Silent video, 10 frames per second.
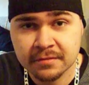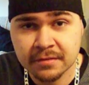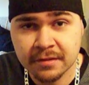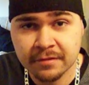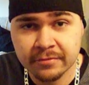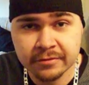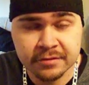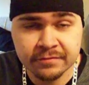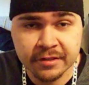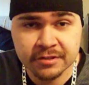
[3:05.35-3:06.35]
eating fruits
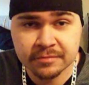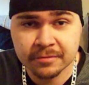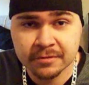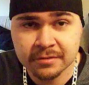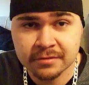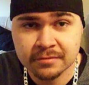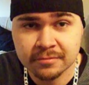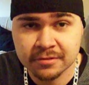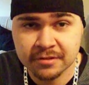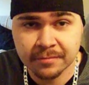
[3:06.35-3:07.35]
and vegetables,
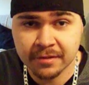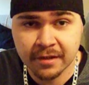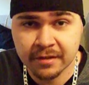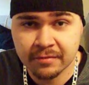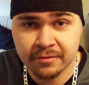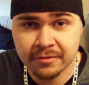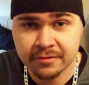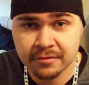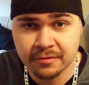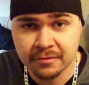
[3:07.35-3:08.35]
which is something I never used
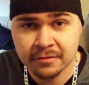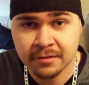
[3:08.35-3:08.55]
to do.